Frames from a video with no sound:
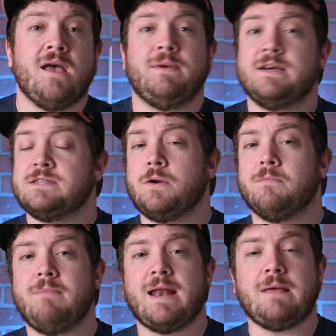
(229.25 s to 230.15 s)
because there are
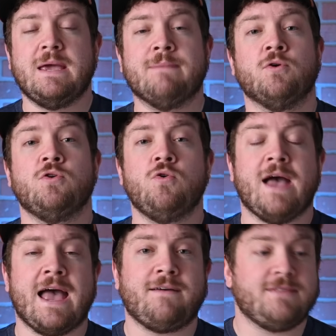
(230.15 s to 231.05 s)
many people who
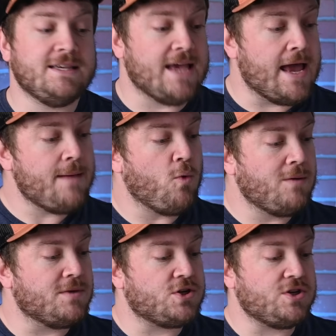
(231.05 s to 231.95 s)
have these
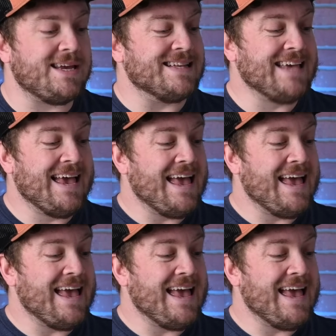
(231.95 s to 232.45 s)
M1 machines